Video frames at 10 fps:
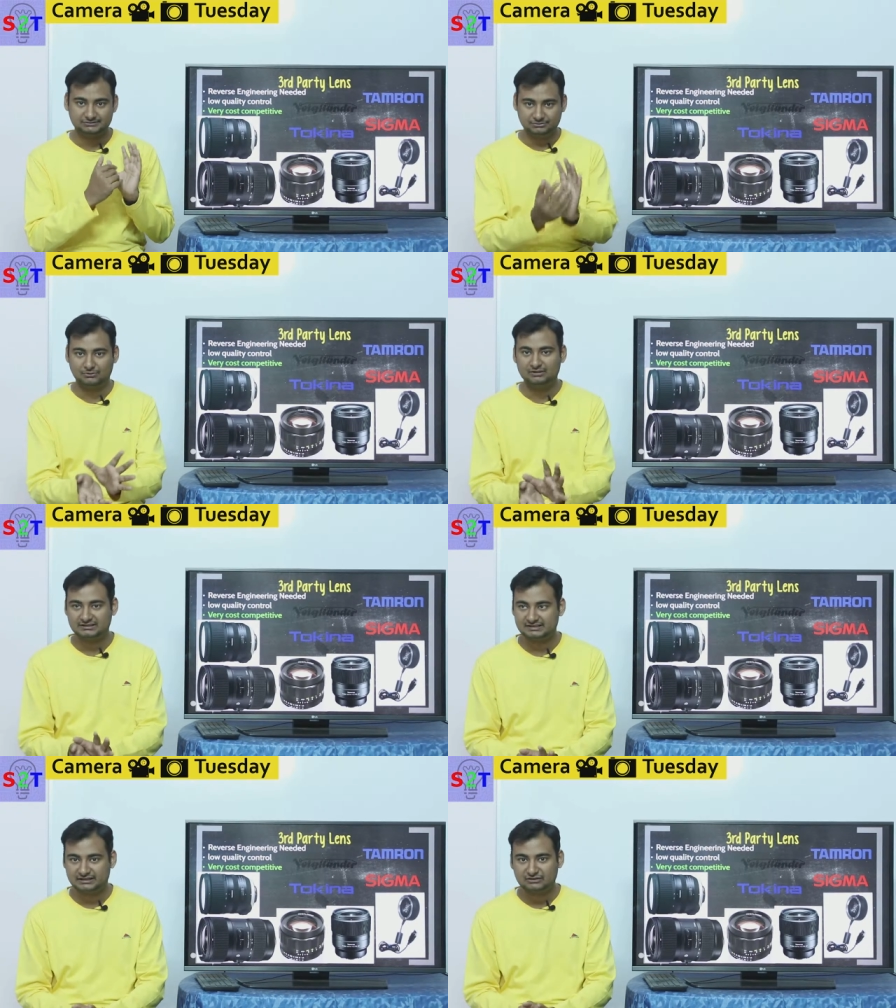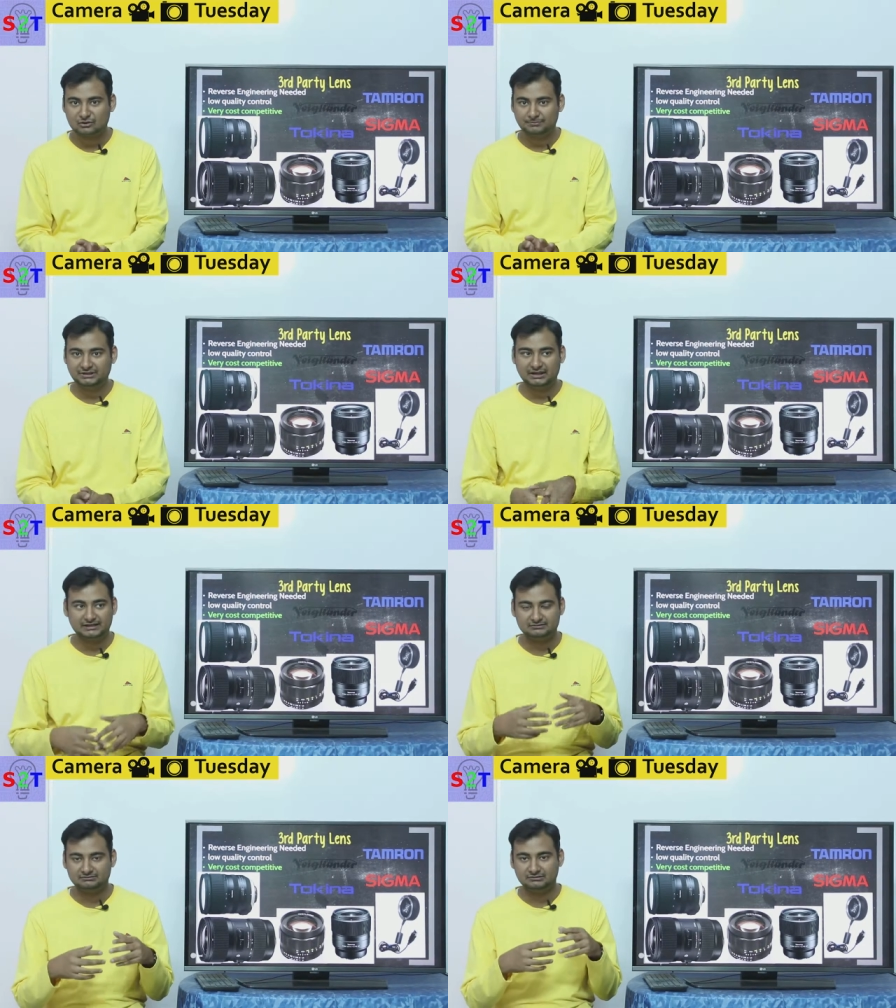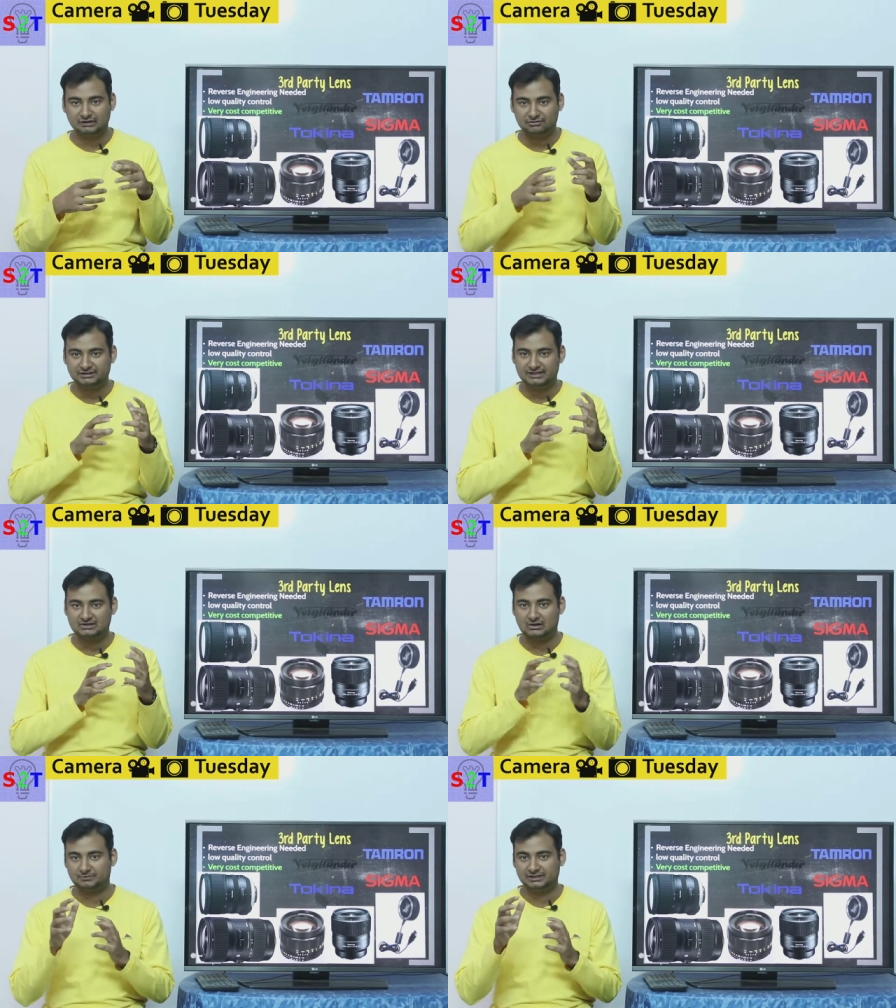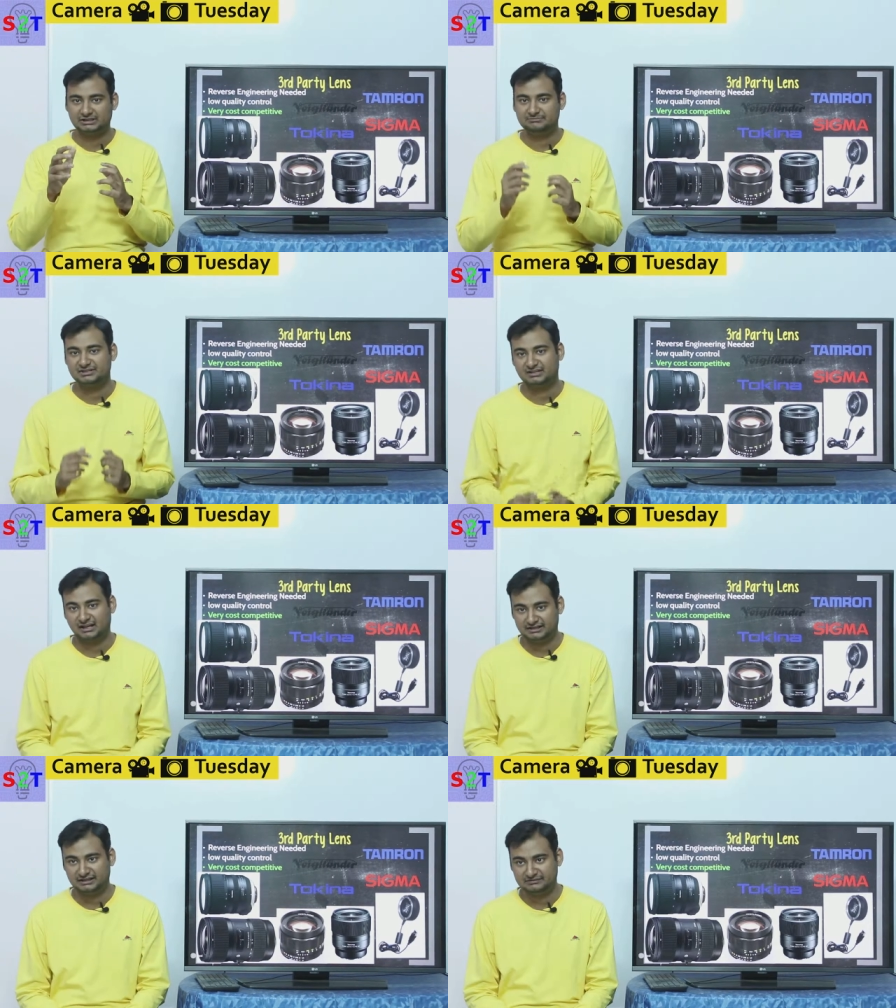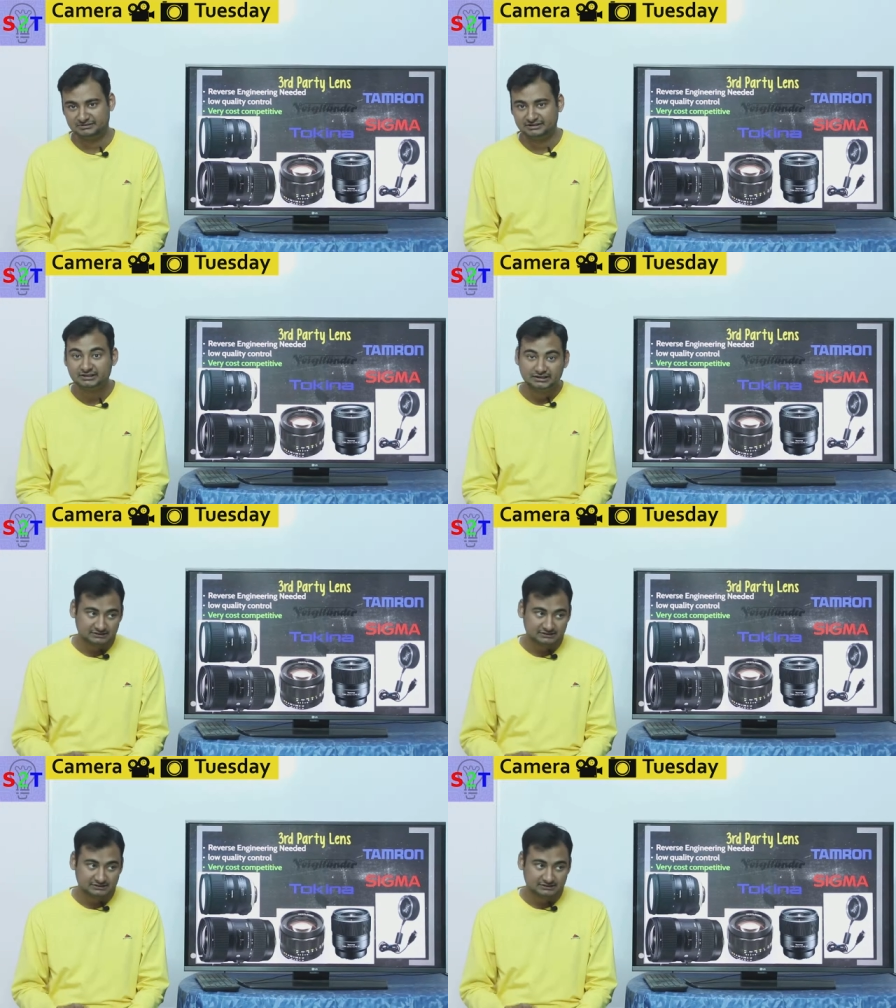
you bought the second copy and now it has optically misaligned element